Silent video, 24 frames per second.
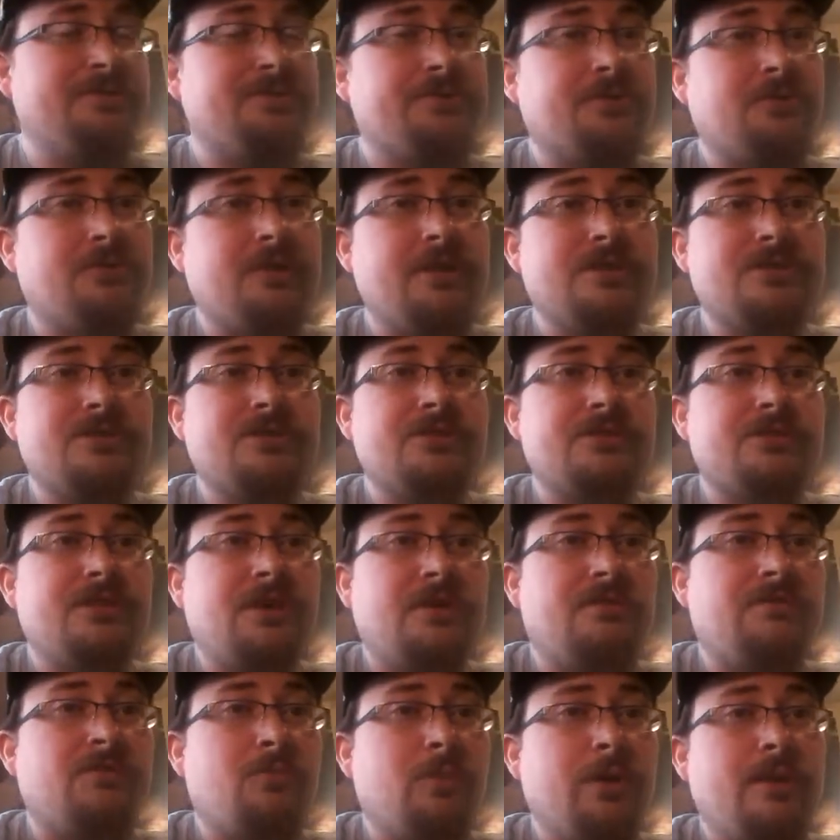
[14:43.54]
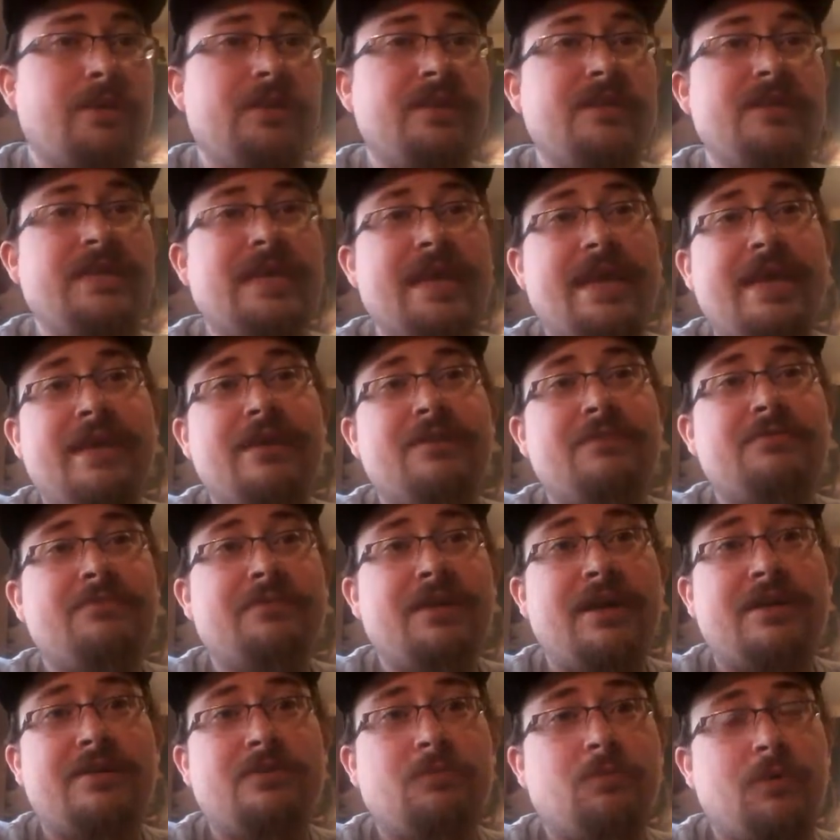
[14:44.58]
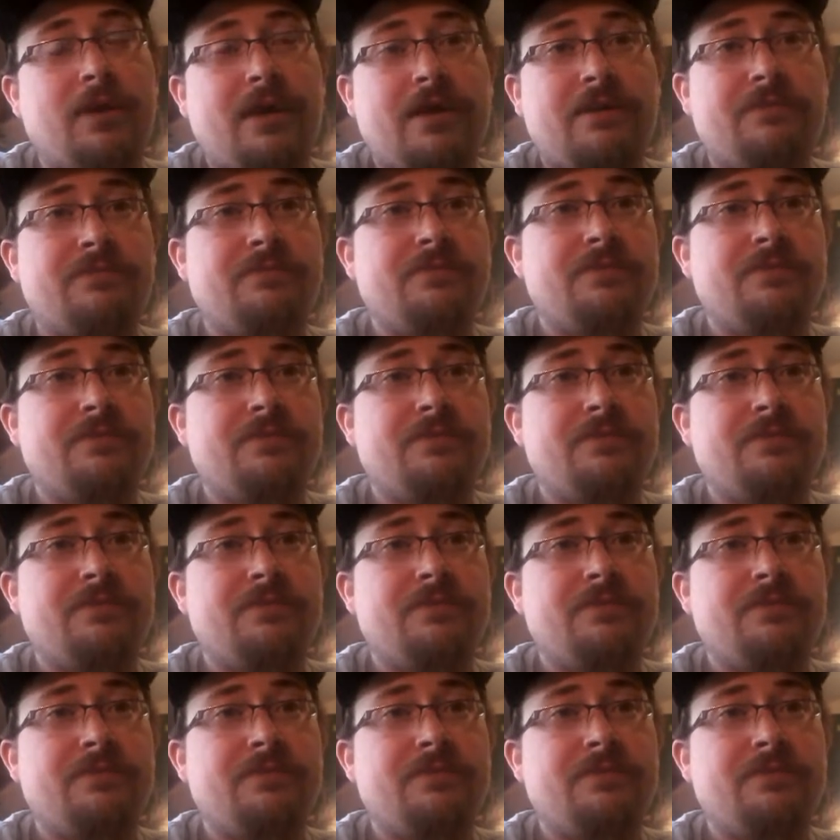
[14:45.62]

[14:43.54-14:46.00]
the question of where did Cain find a wife?